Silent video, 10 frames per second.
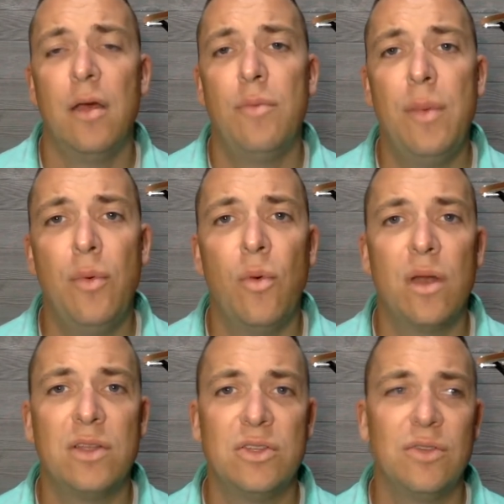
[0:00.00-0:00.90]
People
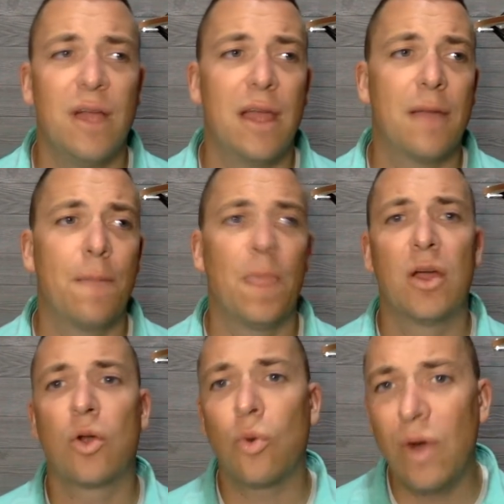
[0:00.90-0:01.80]
want to do like
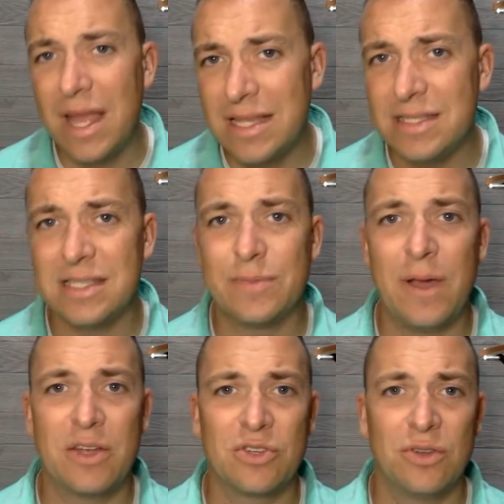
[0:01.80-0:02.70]
crazy
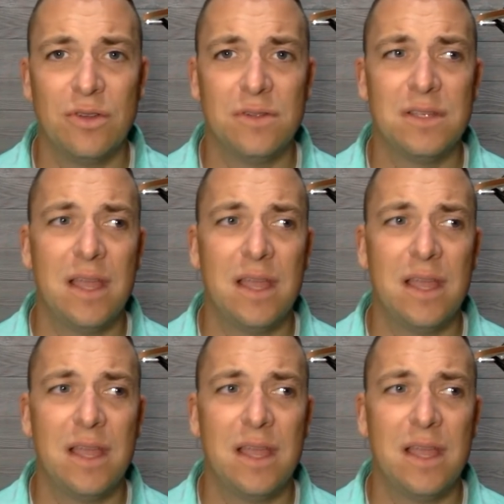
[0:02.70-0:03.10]
specials,